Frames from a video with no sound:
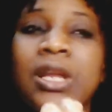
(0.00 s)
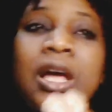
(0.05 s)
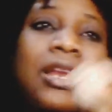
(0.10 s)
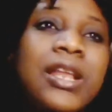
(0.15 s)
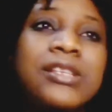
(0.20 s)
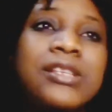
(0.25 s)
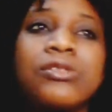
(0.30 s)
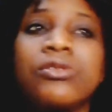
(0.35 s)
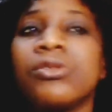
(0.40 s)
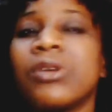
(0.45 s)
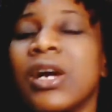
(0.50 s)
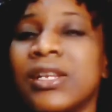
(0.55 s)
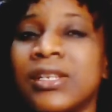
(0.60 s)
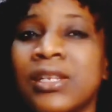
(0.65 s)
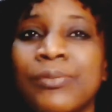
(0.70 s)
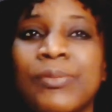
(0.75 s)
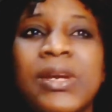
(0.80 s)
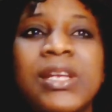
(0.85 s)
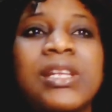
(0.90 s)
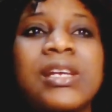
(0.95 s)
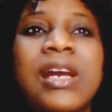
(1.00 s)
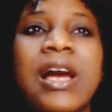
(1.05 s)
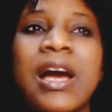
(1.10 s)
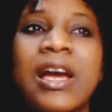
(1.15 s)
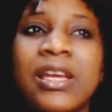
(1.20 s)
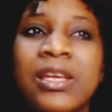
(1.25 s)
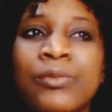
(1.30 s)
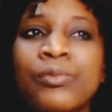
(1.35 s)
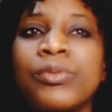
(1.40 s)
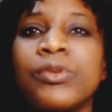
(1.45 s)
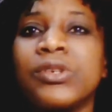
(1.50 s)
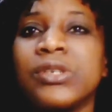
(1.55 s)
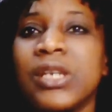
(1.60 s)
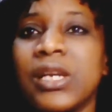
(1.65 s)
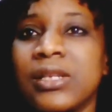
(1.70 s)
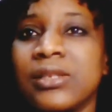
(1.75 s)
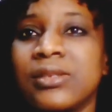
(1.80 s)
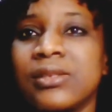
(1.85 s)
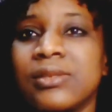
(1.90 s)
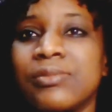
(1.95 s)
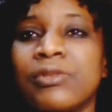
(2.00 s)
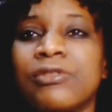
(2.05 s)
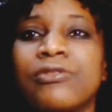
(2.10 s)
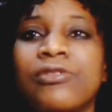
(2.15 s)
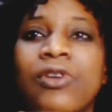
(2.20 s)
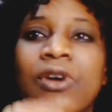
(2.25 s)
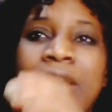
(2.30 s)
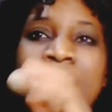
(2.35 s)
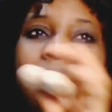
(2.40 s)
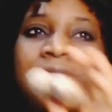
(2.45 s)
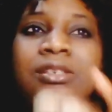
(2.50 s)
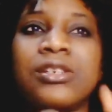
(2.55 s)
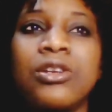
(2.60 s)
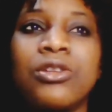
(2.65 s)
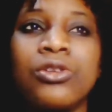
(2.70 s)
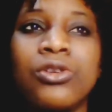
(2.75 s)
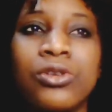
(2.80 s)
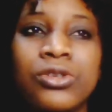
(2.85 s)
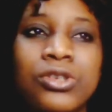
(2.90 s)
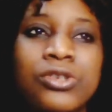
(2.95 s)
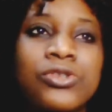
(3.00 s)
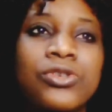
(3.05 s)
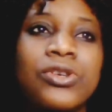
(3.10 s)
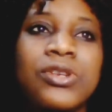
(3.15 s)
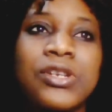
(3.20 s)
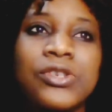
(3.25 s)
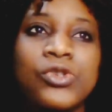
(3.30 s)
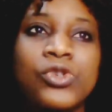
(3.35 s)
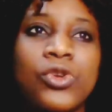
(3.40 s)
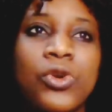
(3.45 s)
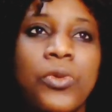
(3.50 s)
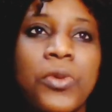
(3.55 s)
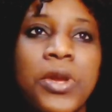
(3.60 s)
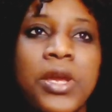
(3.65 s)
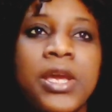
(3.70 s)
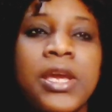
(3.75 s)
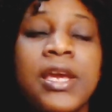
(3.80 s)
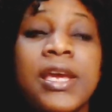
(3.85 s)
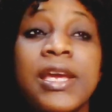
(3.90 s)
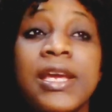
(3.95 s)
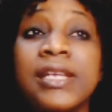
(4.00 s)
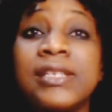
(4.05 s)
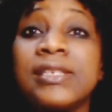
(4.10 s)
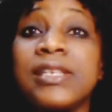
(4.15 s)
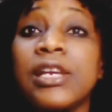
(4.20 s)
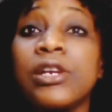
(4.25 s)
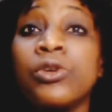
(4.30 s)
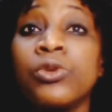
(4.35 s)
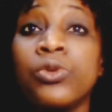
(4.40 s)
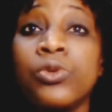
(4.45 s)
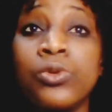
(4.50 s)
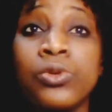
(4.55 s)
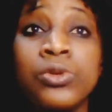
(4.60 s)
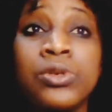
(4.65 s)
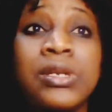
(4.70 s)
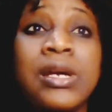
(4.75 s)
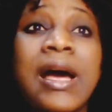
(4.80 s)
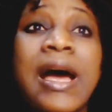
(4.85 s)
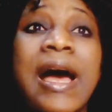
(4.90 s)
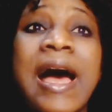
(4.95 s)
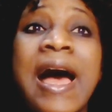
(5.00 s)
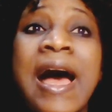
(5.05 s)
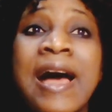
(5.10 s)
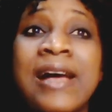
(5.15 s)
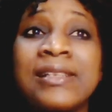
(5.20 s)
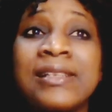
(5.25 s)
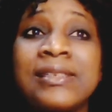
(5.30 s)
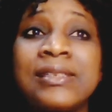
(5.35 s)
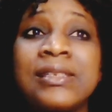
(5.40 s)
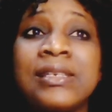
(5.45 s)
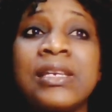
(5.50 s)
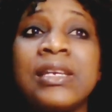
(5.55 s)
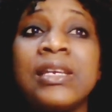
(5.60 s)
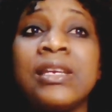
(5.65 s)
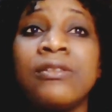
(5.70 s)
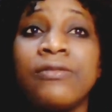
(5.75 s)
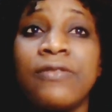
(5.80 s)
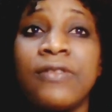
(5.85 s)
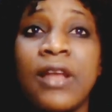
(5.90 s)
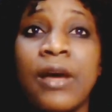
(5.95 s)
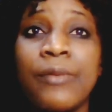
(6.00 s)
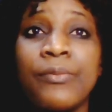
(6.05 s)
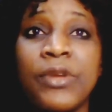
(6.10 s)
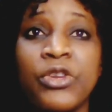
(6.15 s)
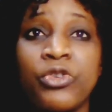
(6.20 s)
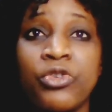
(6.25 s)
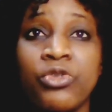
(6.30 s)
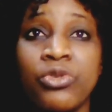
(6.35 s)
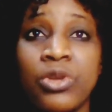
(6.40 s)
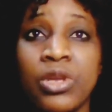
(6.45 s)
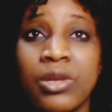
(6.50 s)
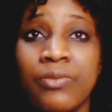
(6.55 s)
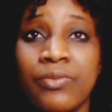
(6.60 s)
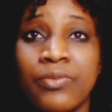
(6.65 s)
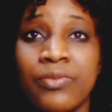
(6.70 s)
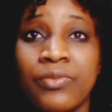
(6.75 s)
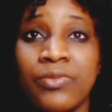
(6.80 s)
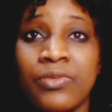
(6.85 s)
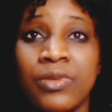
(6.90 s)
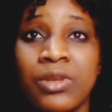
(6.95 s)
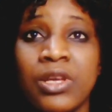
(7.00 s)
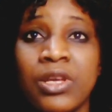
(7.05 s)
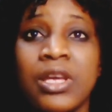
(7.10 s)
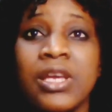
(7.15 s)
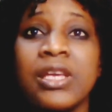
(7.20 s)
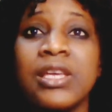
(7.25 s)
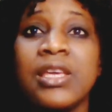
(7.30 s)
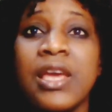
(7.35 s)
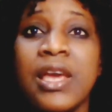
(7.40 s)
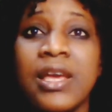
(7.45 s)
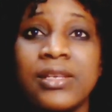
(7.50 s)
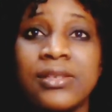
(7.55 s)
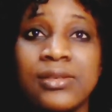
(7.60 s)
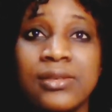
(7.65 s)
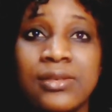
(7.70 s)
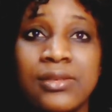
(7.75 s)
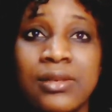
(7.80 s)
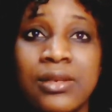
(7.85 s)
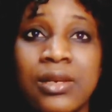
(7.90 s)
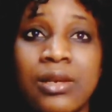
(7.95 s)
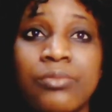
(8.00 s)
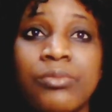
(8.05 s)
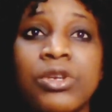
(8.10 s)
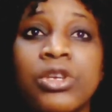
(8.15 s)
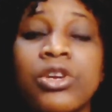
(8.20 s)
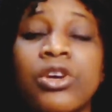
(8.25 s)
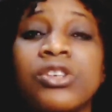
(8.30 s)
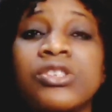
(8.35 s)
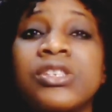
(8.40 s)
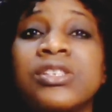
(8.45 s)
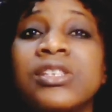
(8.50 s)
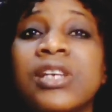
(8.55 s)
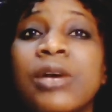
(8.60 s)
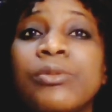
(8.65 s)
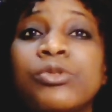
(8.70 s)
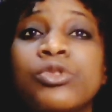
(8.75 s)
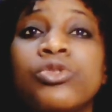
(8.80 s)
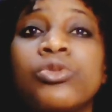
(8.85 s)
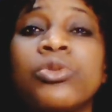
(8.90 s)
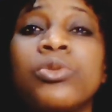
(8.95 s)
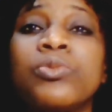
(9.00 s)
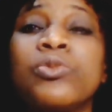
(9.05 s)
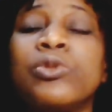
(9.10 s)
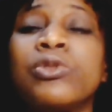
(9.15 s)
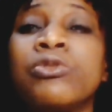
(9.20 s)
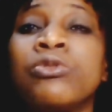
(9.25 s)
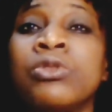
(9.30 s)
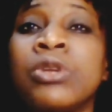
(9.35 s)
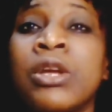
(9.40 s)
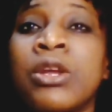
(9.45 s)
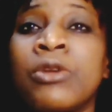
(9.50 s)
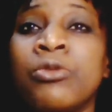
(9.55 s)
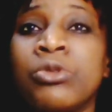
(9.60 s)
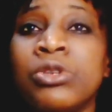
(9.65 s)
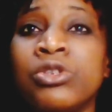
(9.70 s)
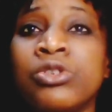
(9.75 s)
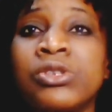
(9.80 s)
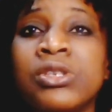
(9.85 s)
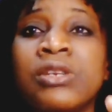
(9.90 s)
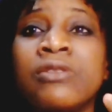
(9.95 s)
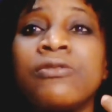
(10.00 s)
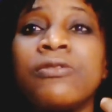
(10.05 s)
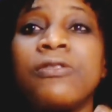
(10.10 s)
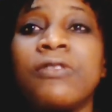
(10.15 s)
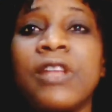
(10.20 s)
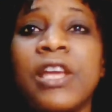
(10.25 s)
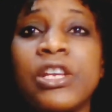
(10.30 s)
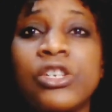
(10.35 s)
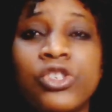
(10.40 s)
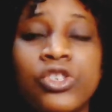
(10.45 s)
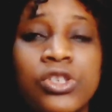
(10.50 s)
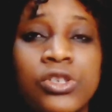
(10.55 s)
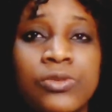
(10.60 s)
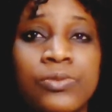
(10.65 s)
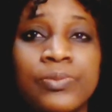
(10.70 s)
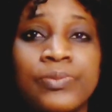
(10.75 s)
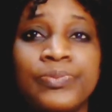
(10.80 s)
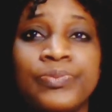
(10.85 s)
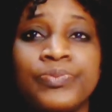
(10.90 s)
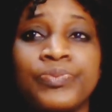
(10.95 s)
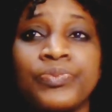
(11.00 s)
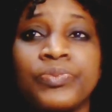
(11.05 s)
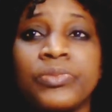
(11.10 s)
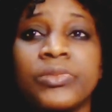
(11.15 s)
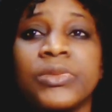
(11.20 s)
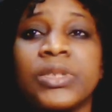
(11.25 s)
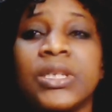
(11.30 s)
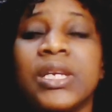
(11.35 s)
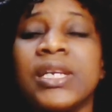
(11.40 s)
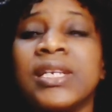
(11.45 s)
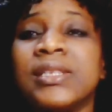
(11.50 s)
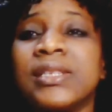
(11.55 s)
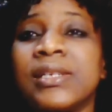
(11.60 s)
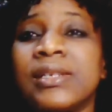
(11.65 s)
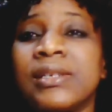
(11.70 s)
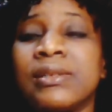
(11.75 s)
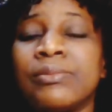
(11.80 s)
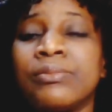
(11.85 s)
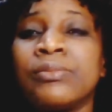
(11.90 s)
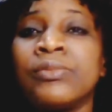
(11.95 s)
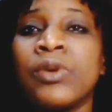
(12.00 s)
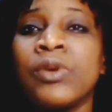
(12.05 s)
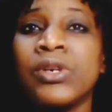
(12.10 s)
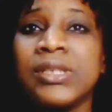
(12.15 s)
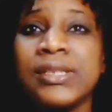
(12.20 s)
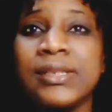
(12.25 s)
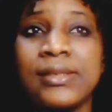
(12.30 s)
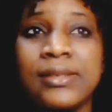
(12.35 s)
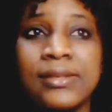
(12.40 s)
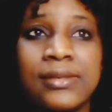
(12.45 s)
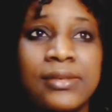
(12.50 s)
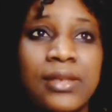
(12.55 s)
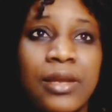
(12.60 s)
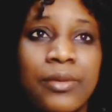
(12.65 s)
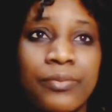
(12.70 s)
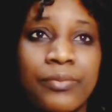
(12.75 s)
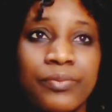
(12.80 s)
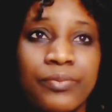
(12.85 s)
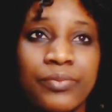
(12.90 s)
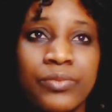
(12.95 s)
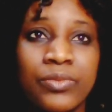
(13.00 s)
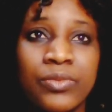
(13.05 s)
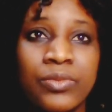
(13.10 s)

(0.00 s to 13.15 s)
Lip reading: Now let's look at the medical importance before I tell you all this other story. It's a good anti-inflammatory, yes, because it helps to reduce inflammation in the body system.